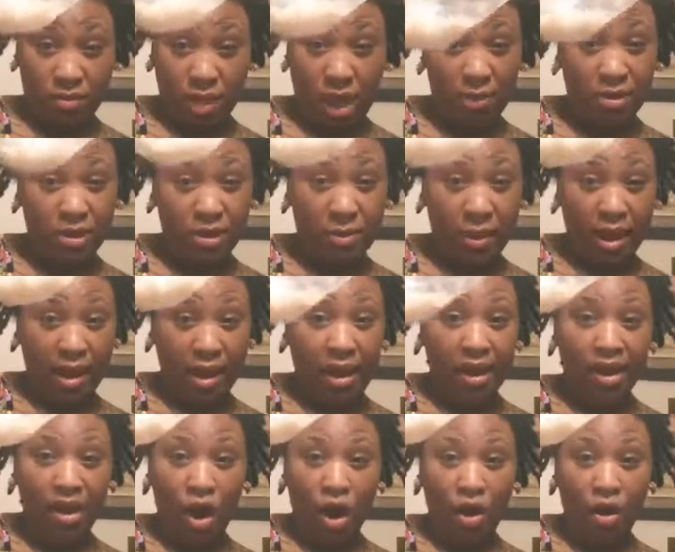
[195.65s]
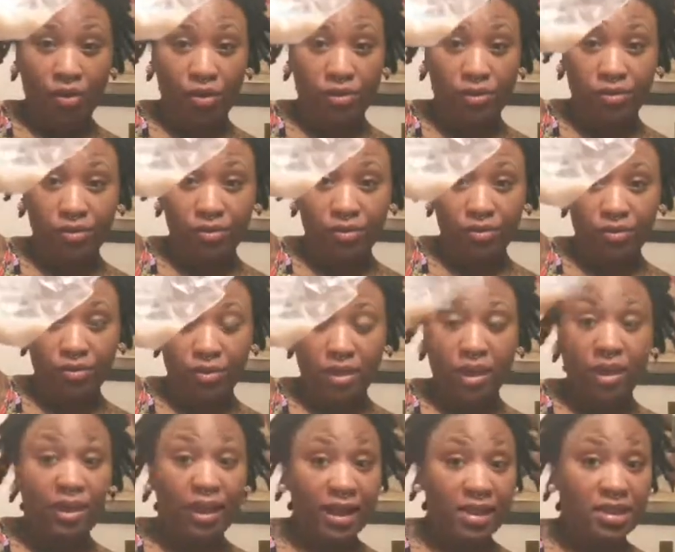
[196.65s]
That was in my hair, y'all.
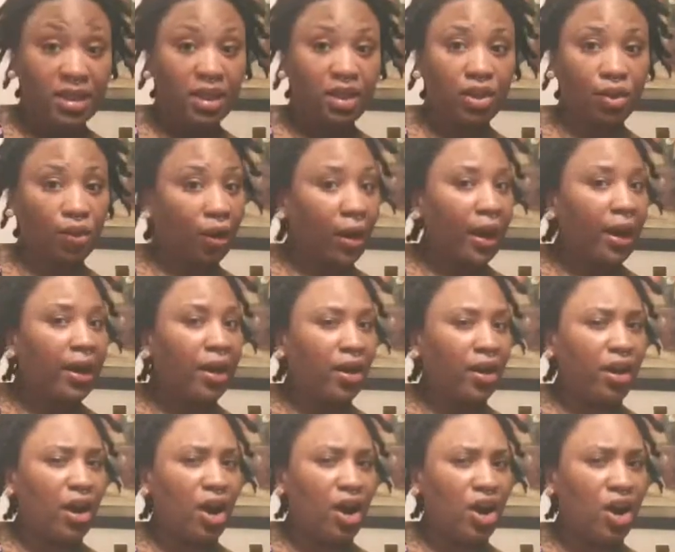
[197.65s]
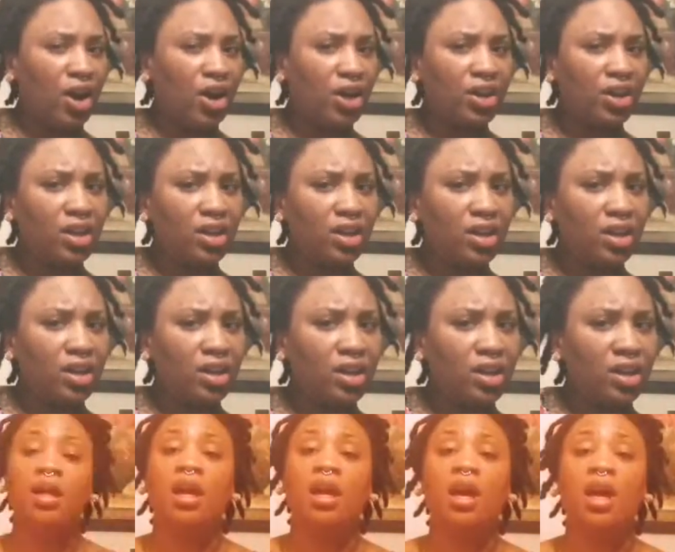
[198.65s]
That's in your hair, y'all.
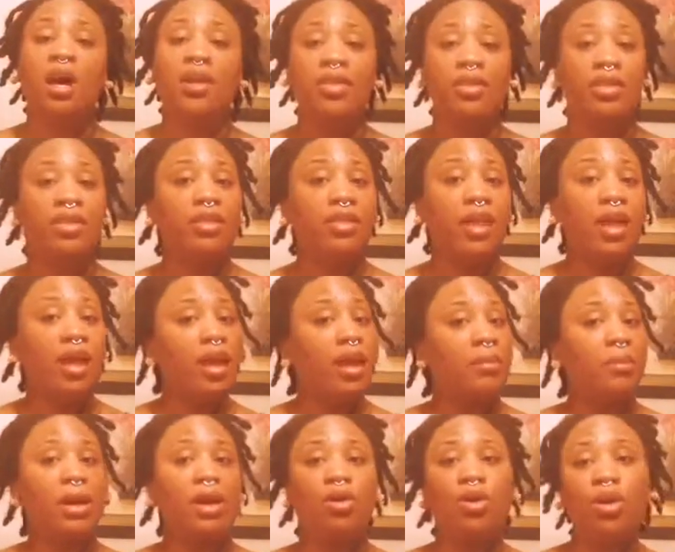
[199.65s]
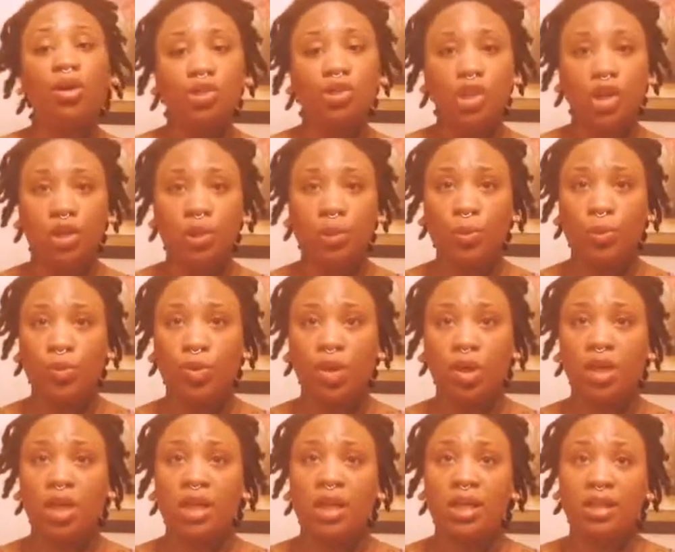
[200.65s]
Other than that, I'm not going to hold y'all no
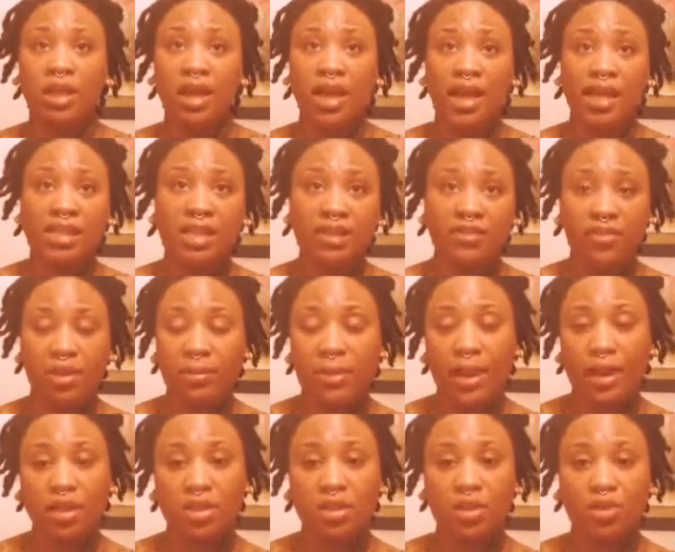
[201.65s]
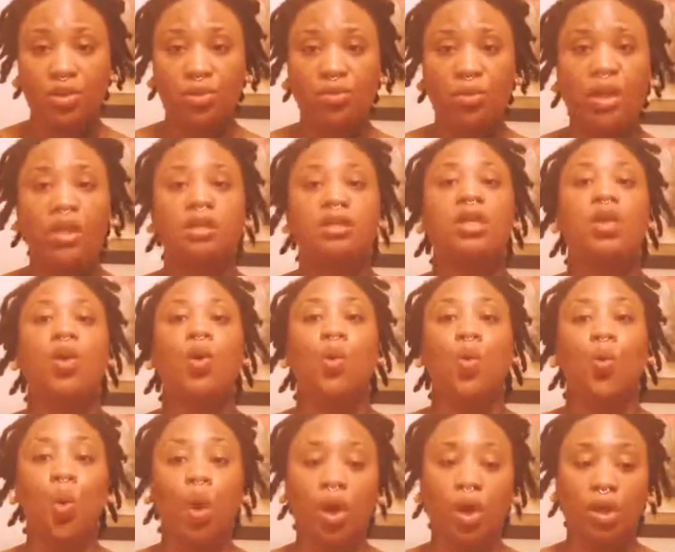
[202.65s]
more. The ACV baking soda rinse
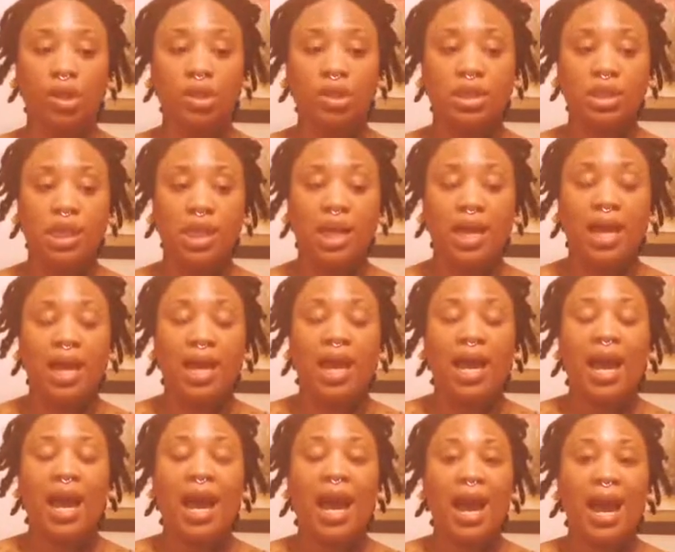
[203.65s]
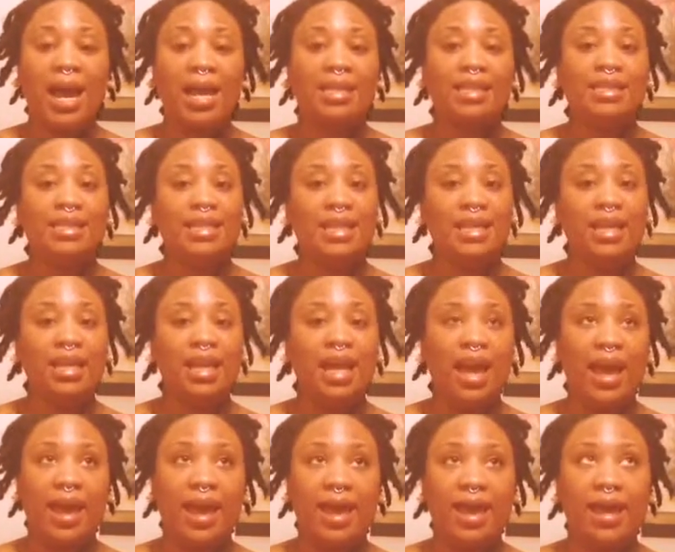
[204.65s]
works. I
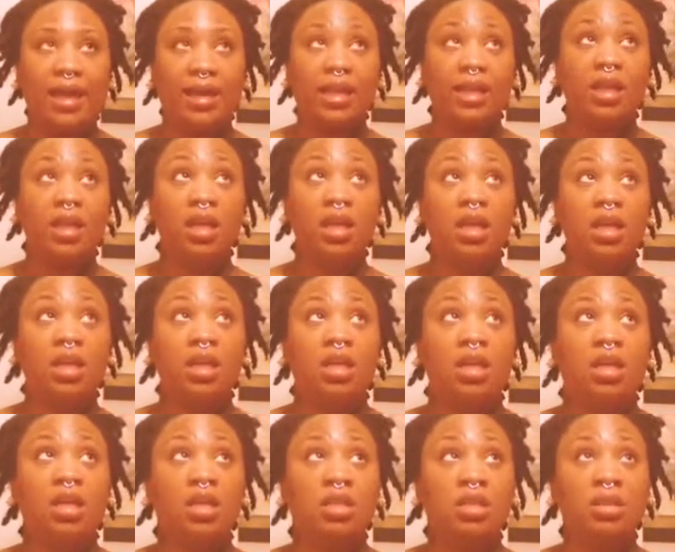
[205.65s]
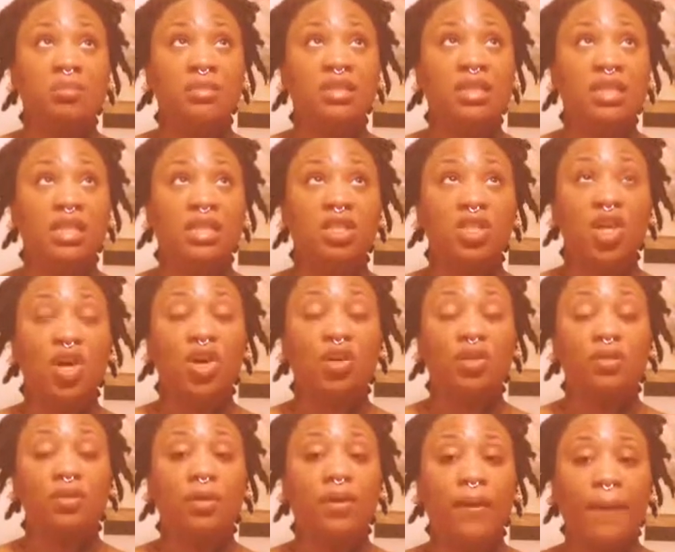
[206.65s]
did add some sea
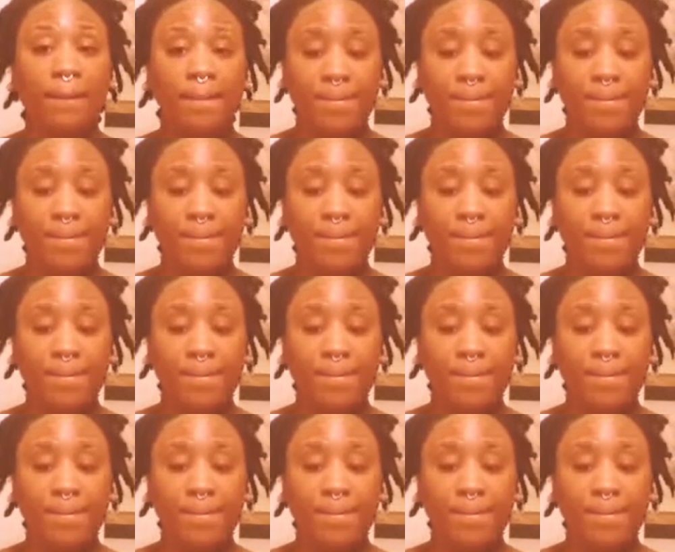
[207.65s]
salt